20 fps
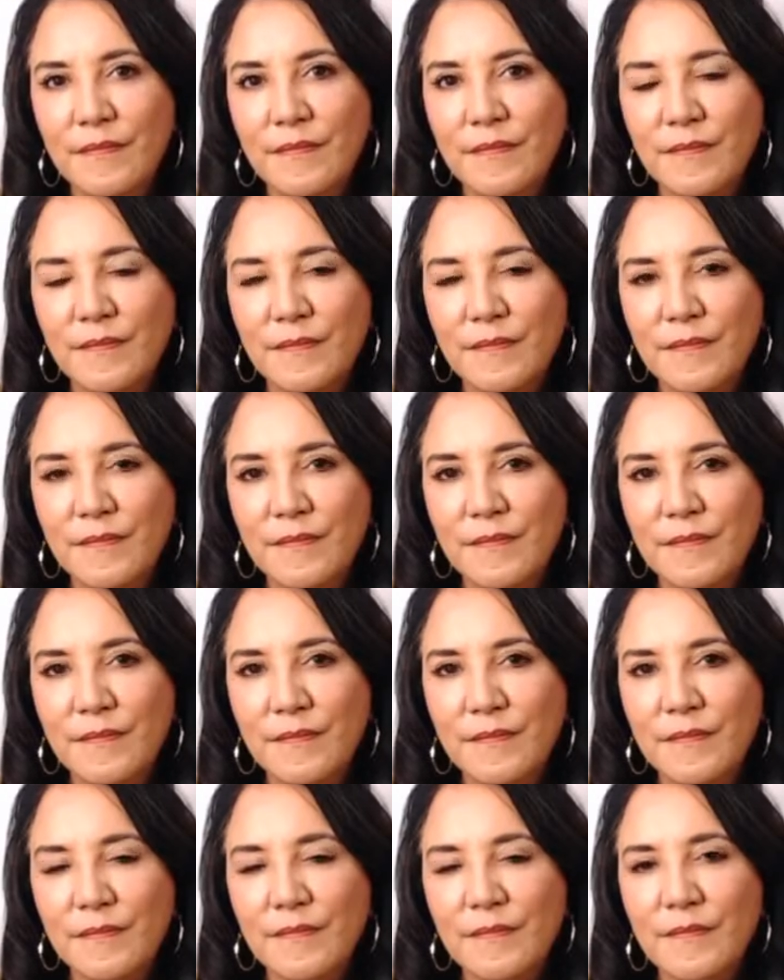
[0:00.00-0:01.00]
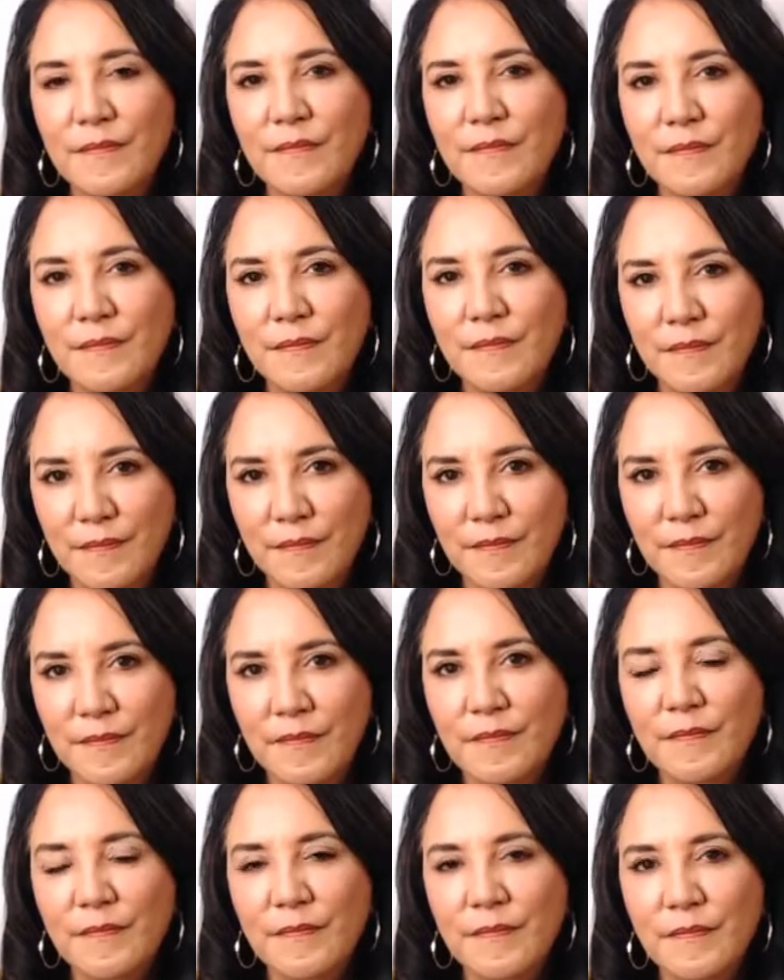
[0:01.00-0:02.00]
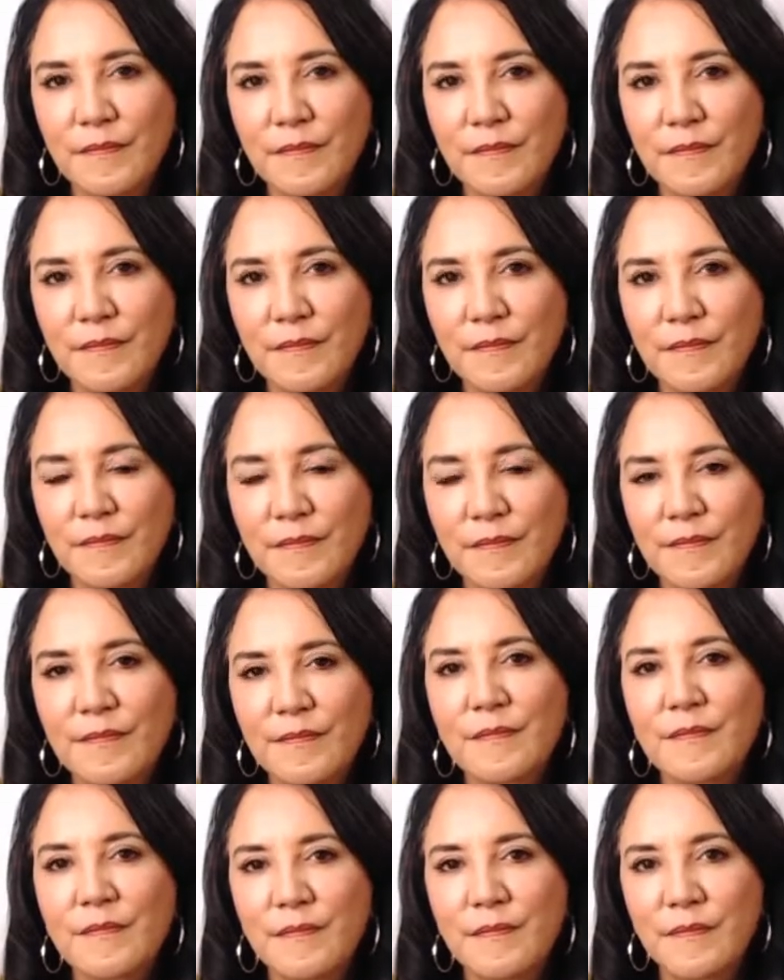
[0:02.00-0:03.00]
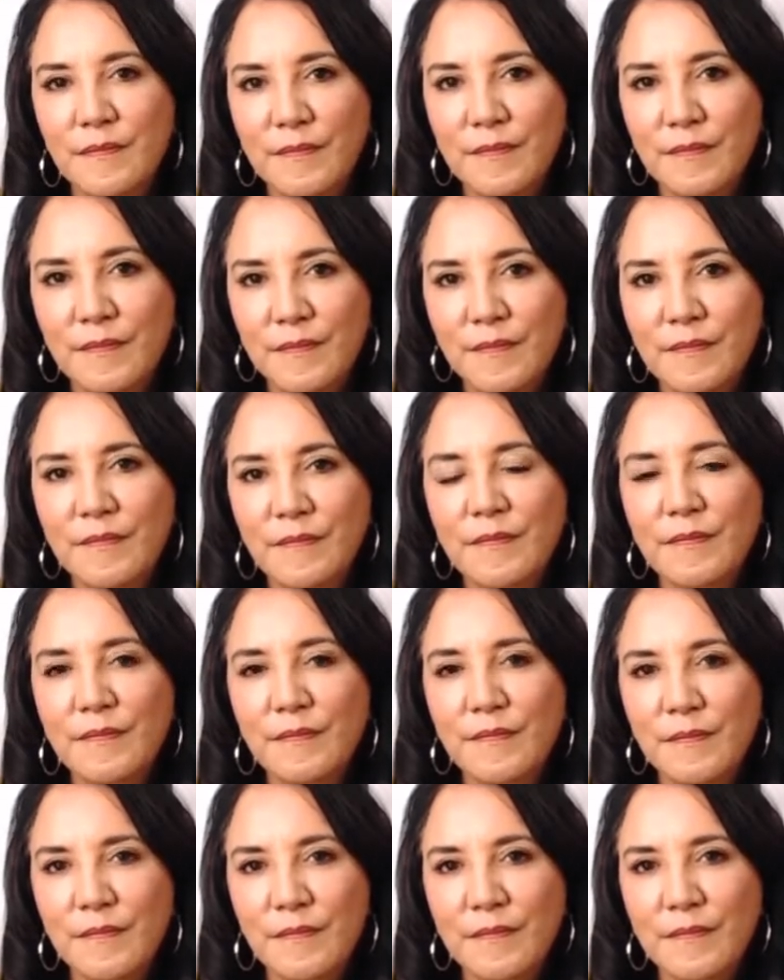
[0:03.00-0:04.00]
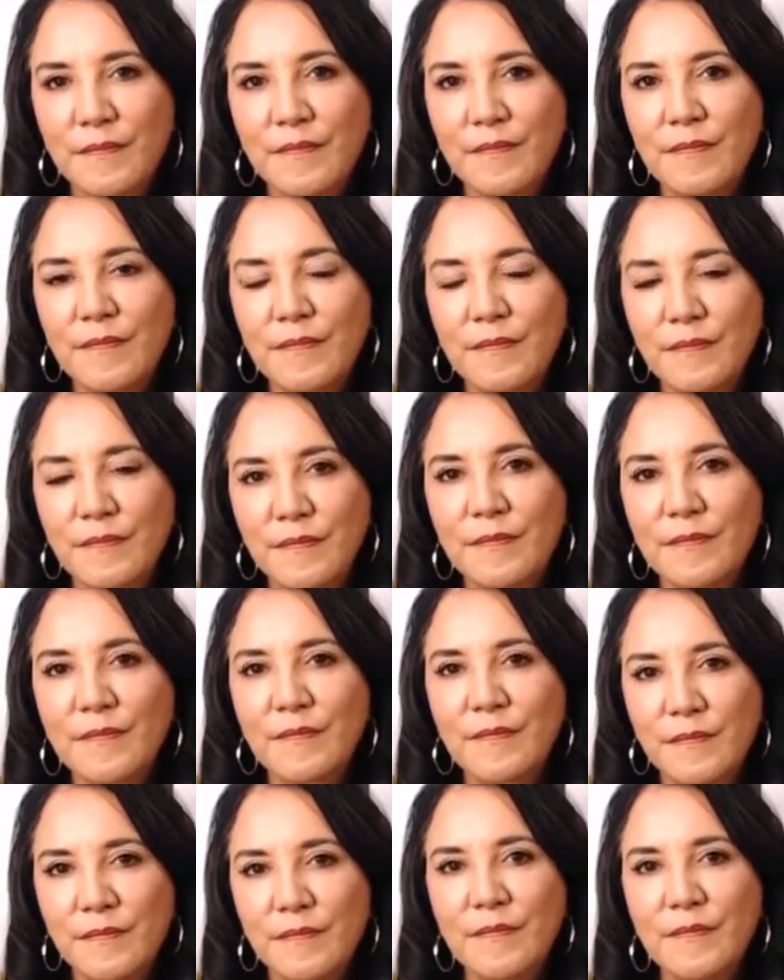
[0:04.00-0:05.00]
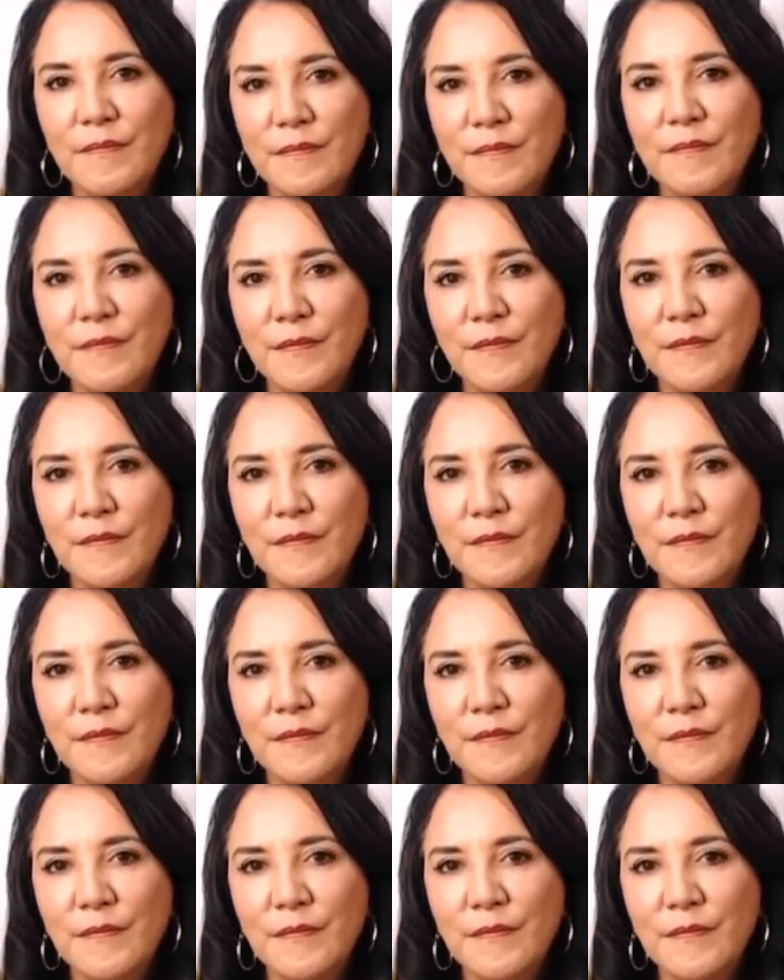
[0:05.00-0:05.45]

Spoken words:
(not speaking)